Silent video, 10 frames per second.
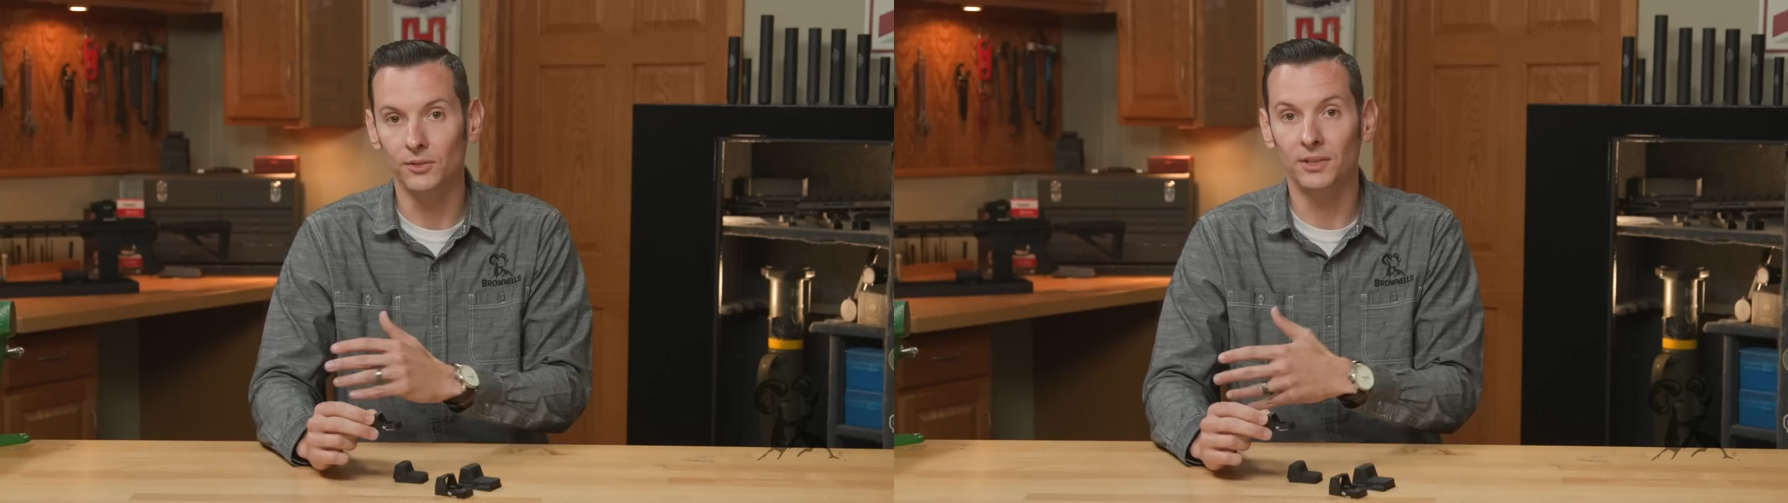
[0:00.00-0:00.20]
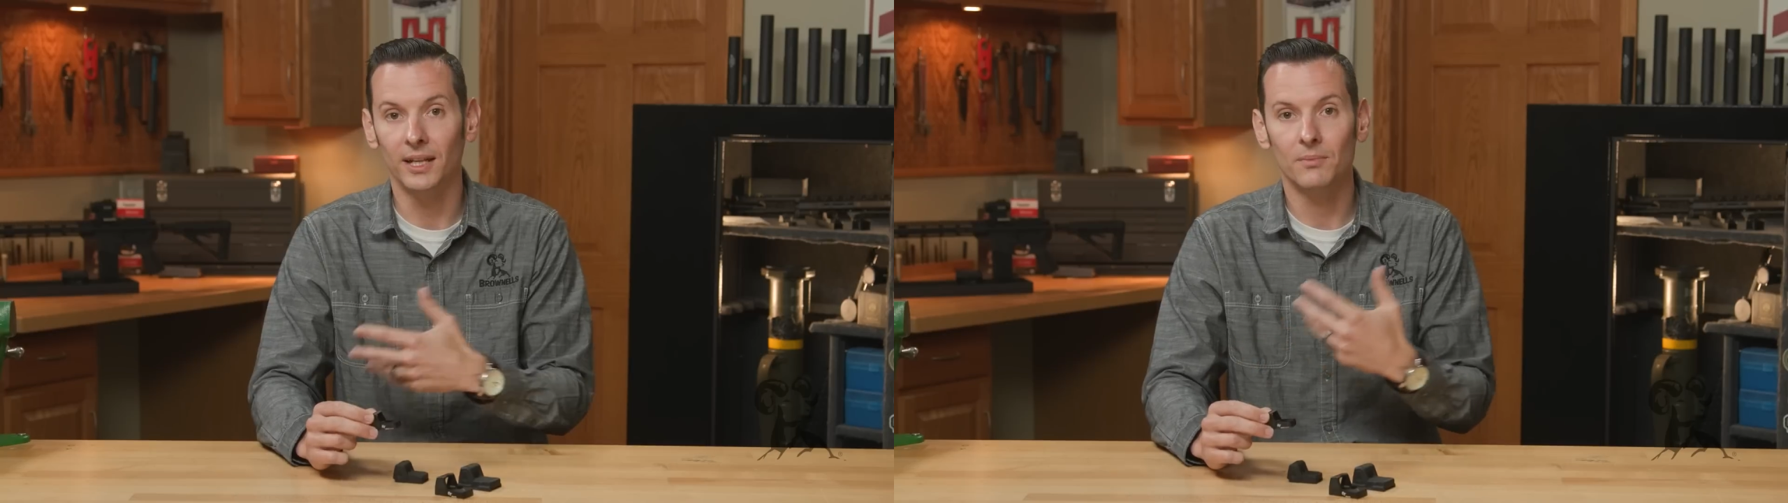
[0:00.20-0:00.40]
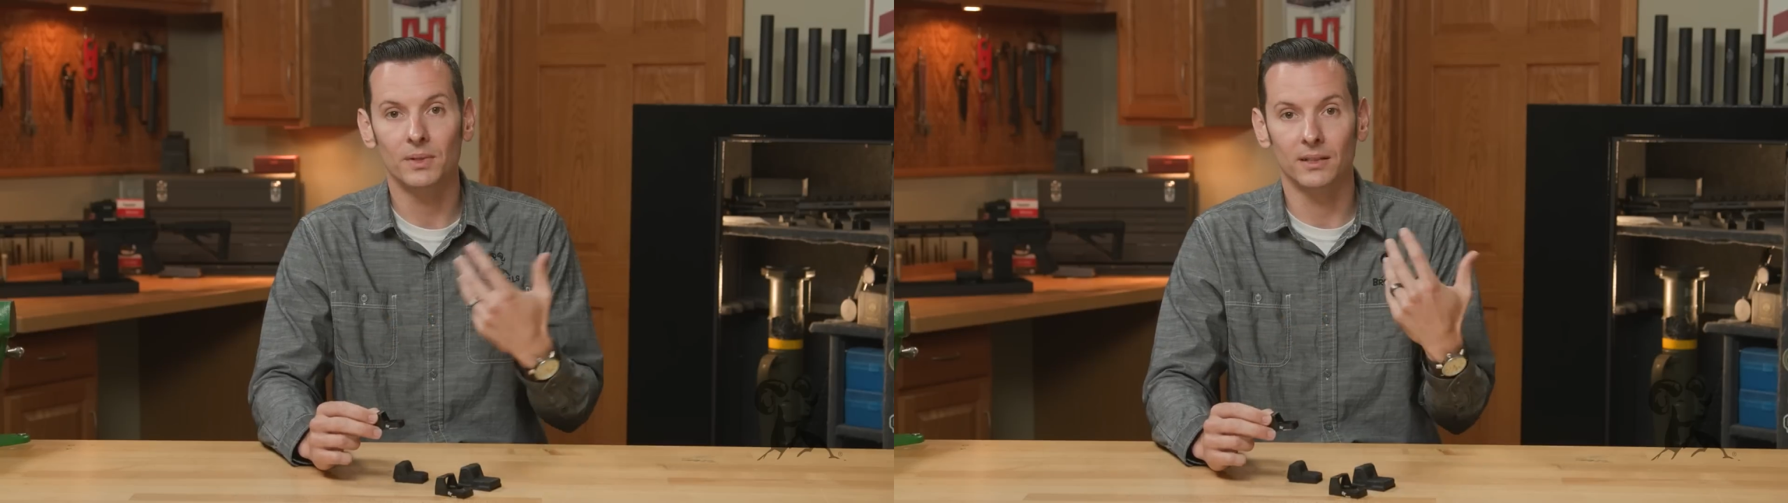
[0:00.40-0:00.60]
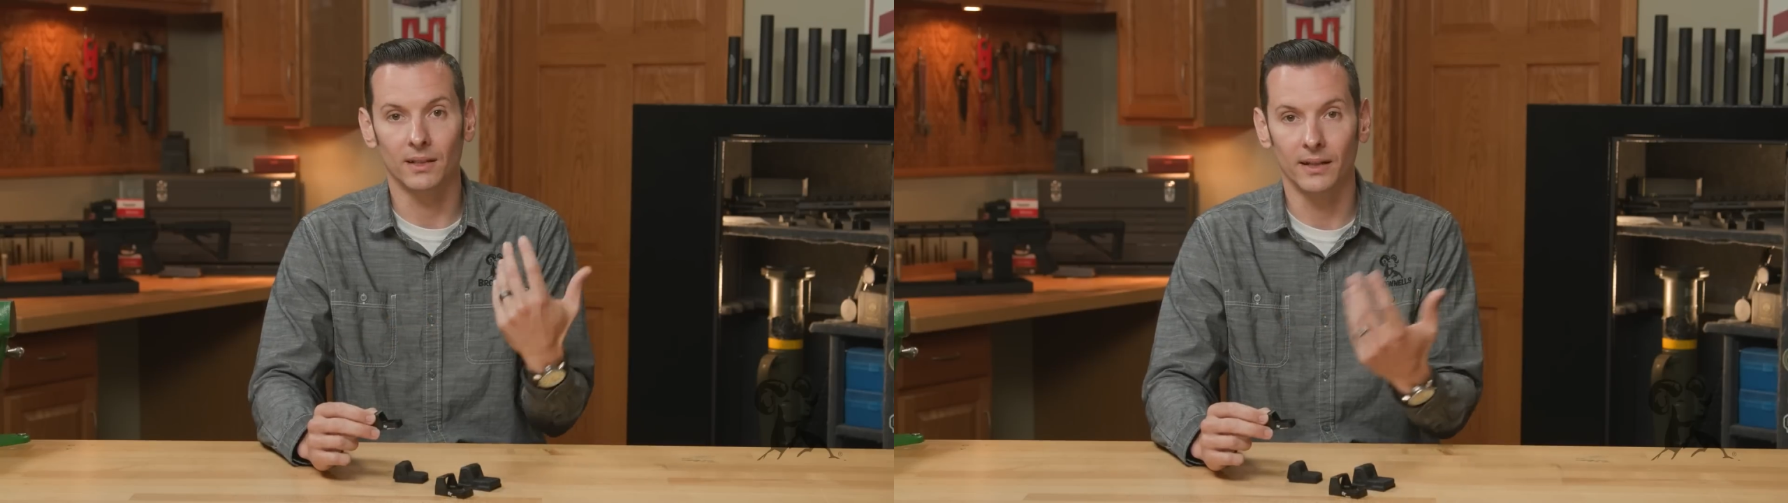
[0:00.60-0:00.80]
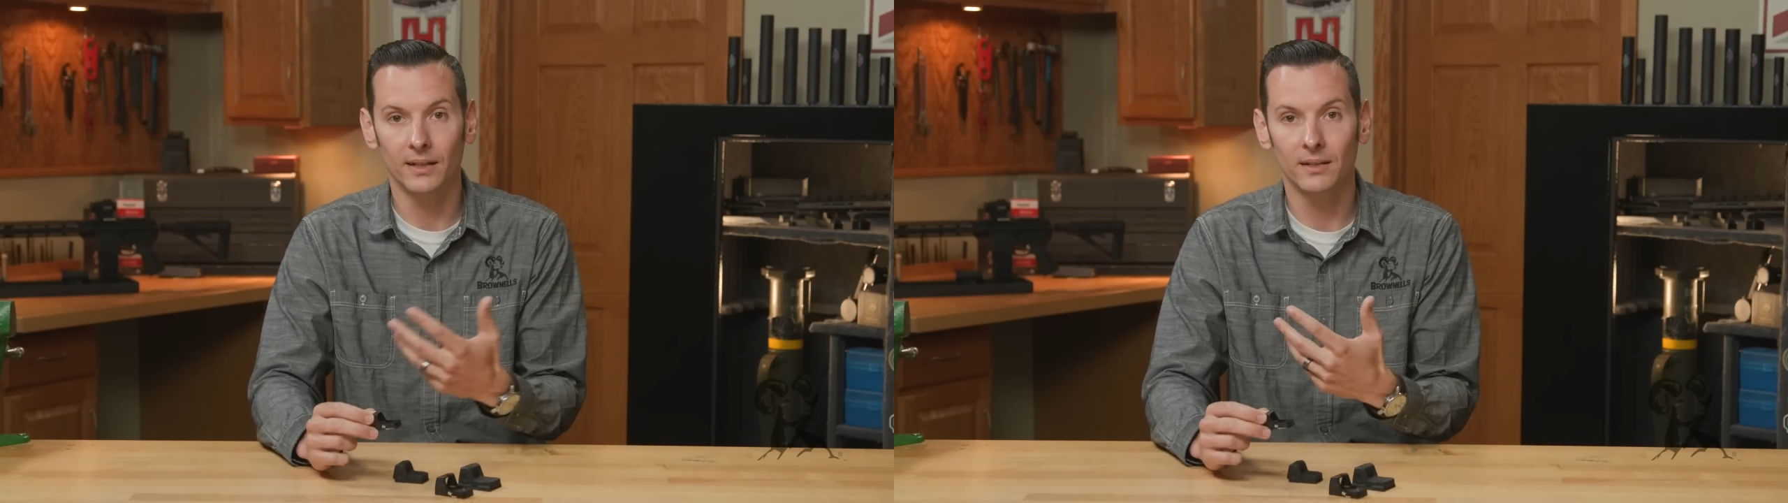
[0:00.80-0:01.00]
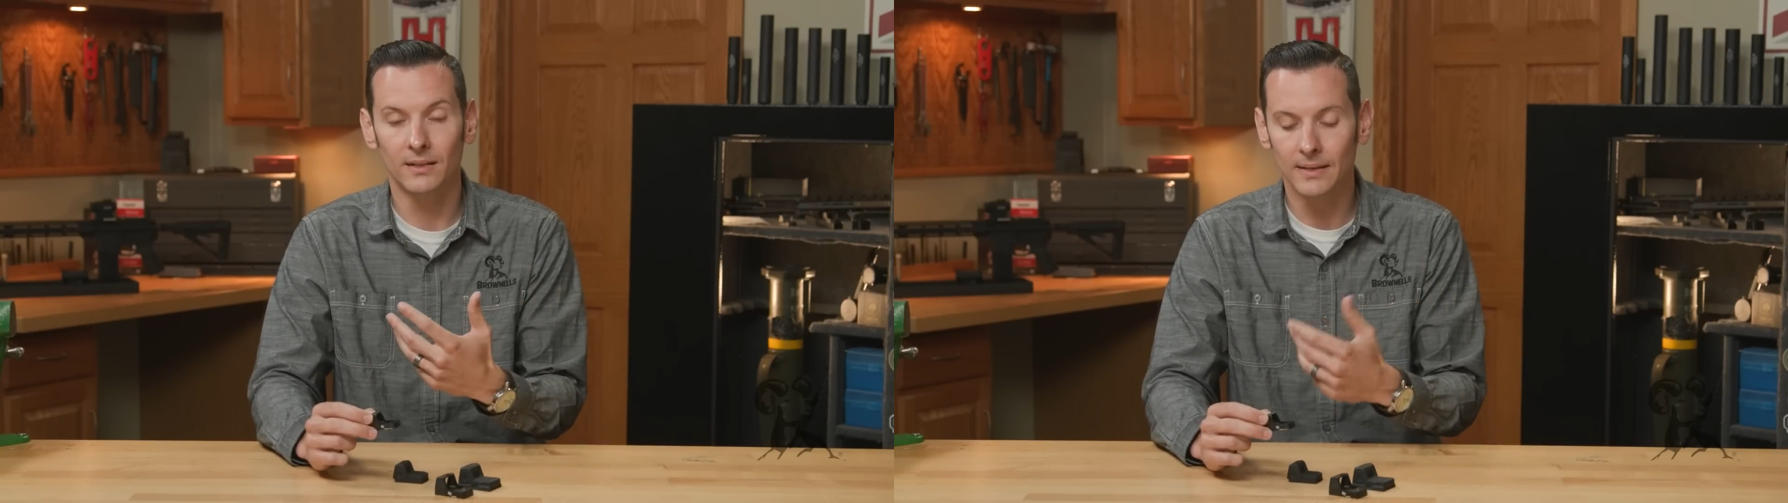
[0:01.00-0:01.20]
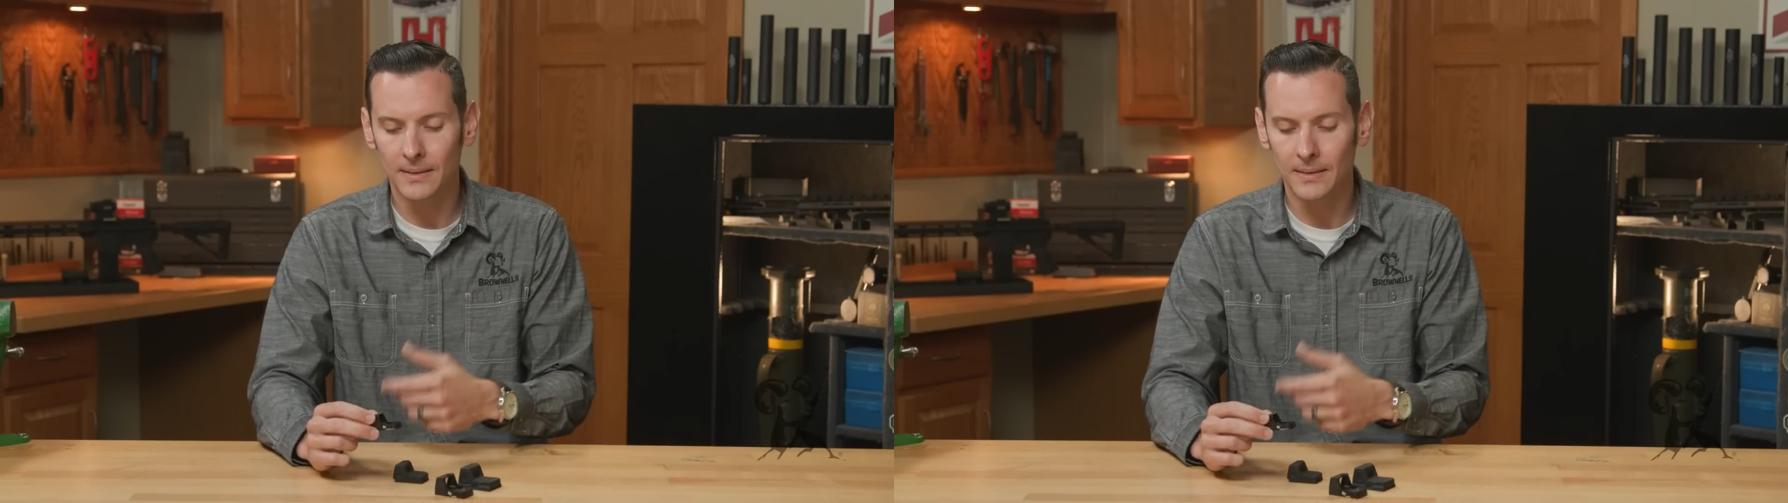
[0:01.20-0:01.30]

due to ambient lighting.